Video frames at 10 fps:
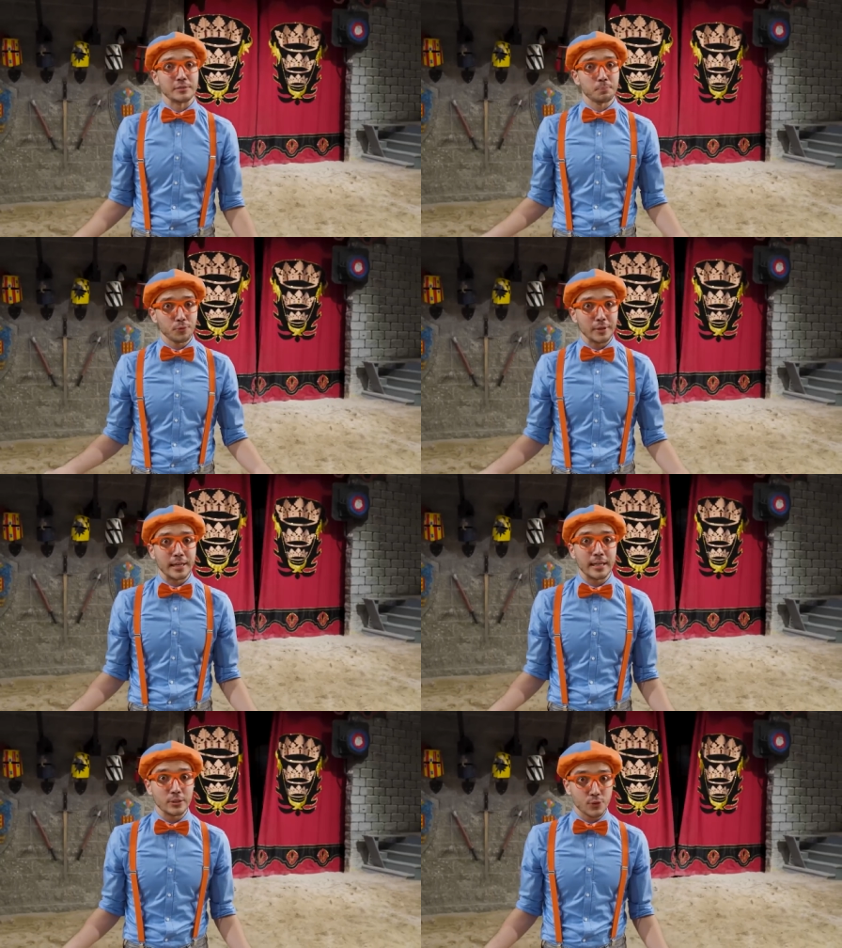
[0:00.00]
is
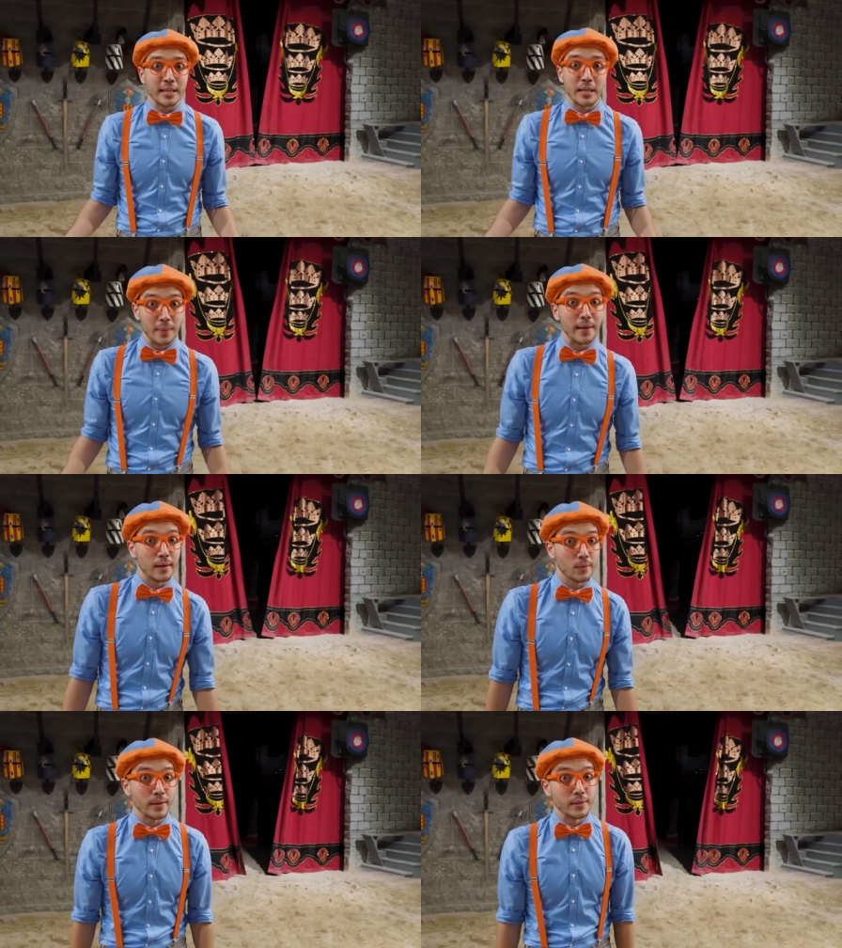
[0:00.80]
pretty tricky
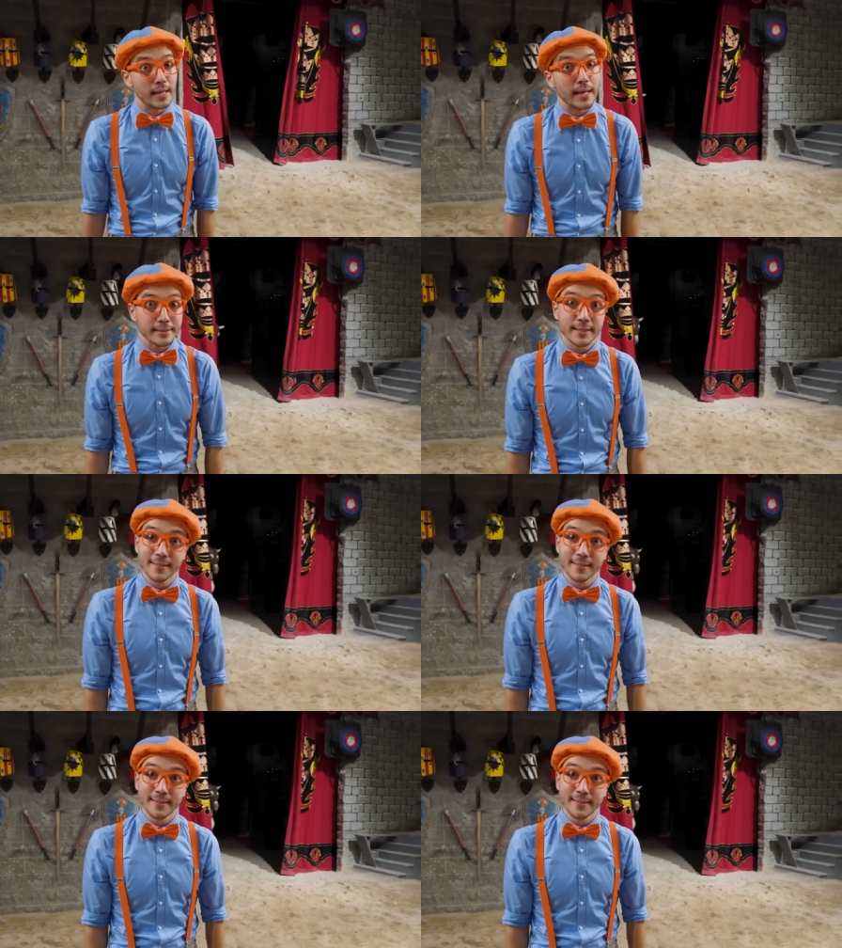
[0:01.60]
being a real knight.